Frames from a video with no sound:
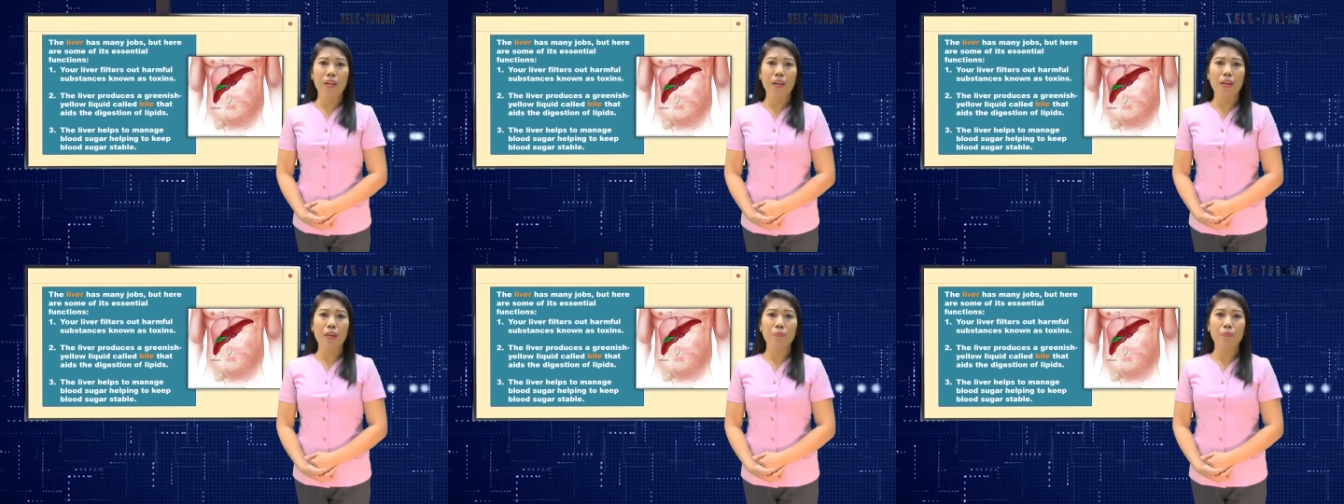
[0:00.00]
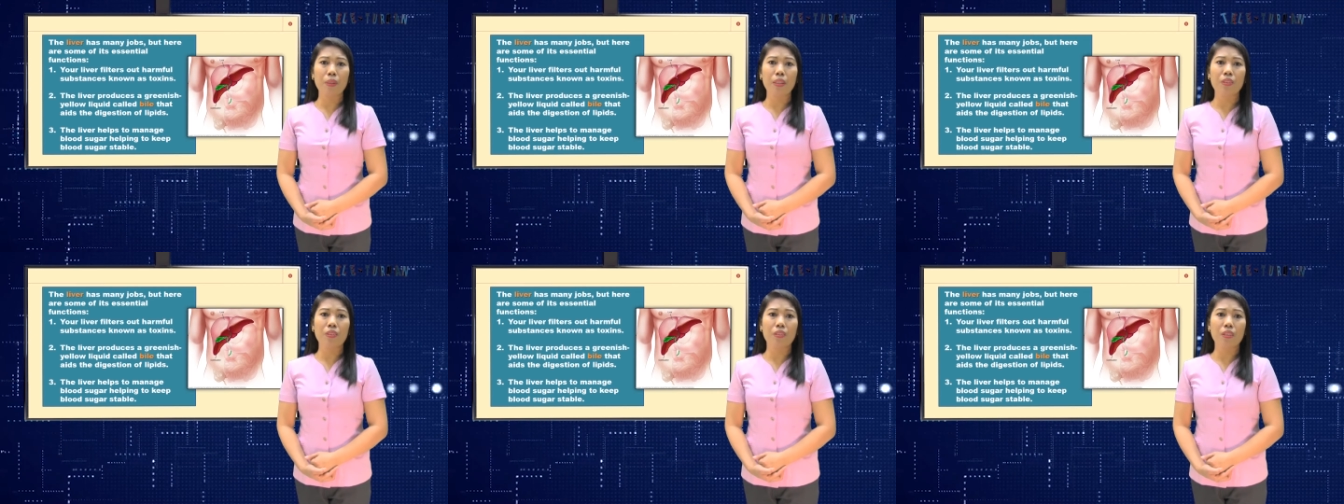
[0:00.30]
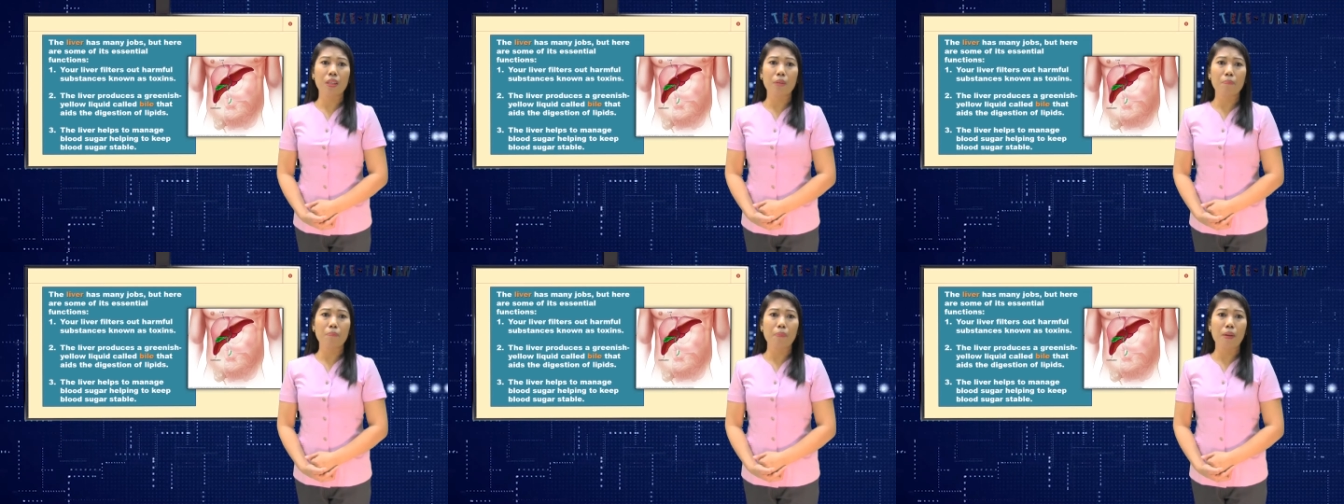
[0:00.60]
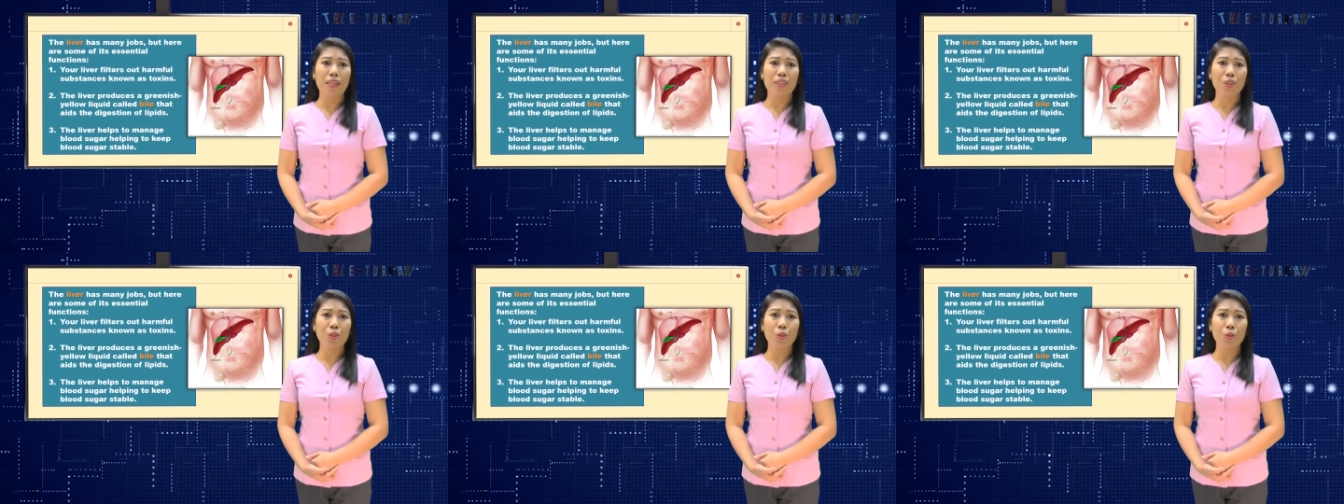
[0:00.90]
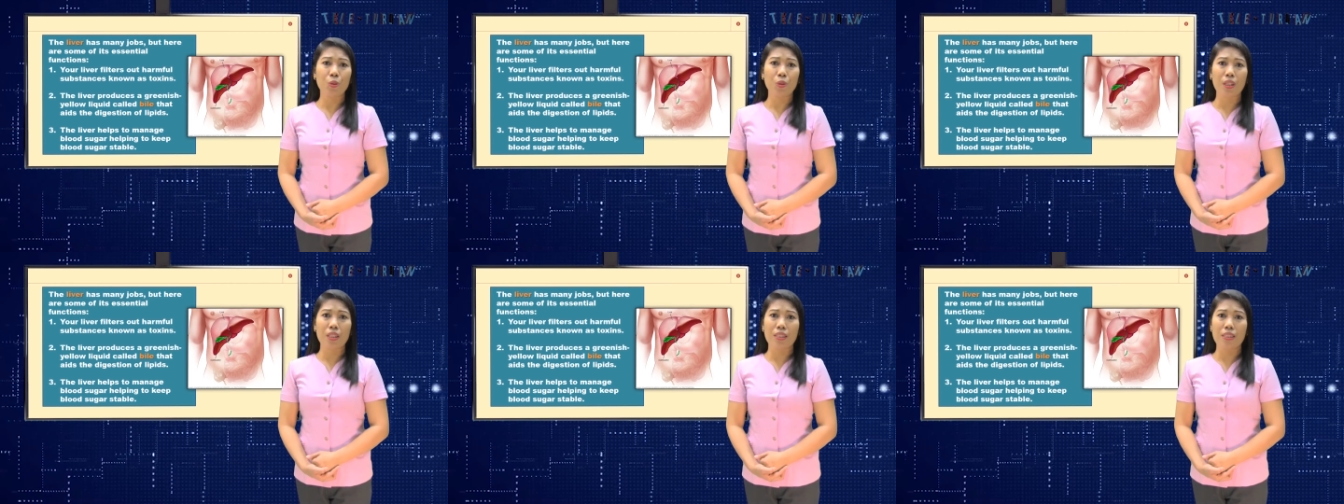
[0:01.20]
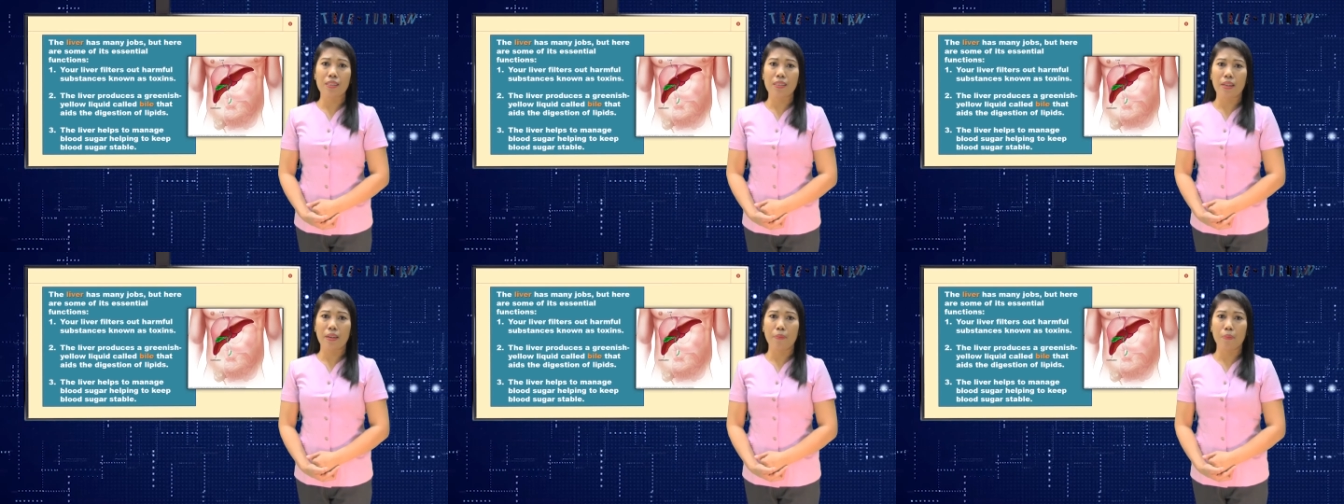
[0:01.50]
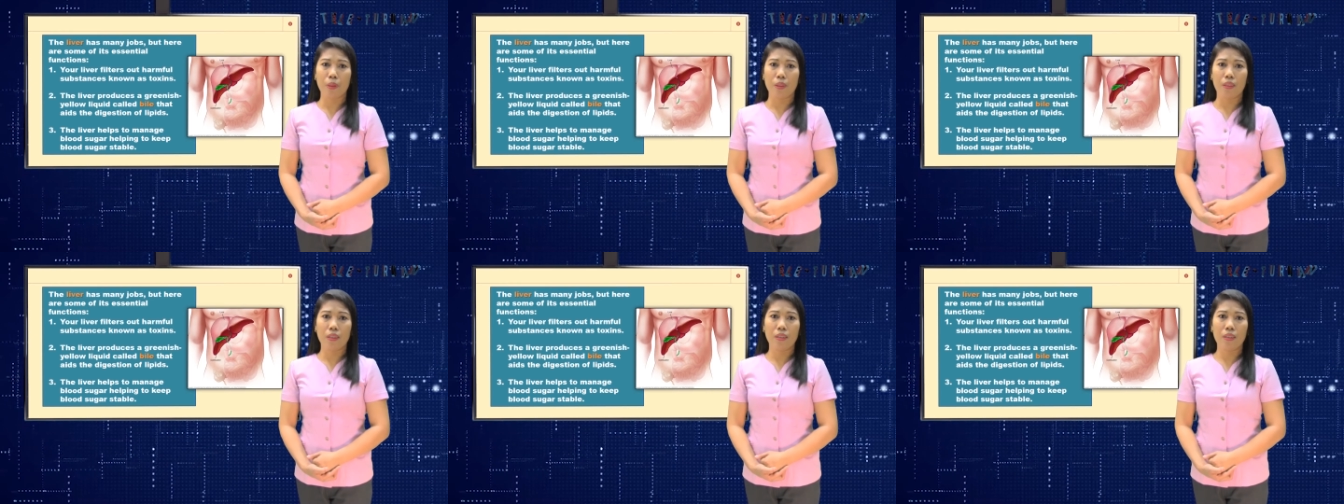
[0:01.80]
helping to keep blood sugar
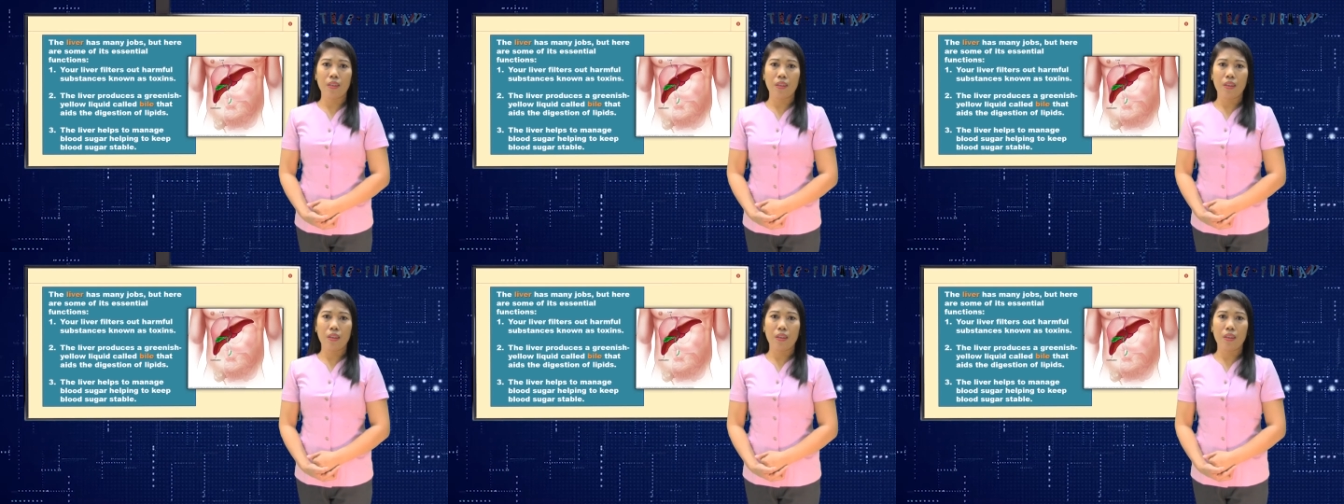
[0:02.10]
stable.